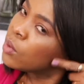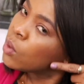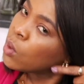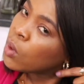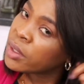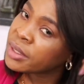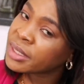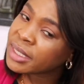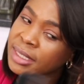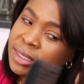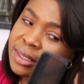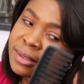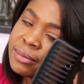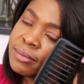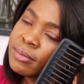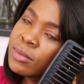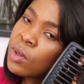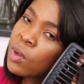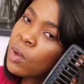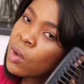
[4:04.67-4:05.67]
Hold it,
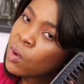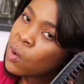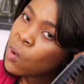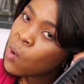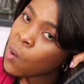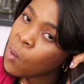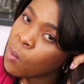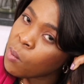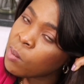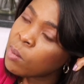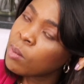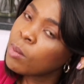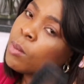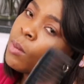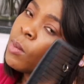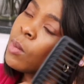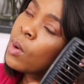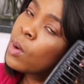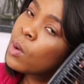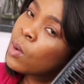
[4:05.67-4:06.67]
comb,
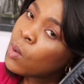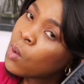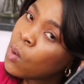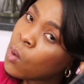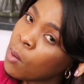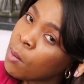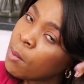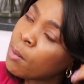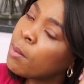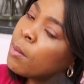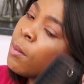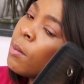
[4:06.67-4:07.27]
comb,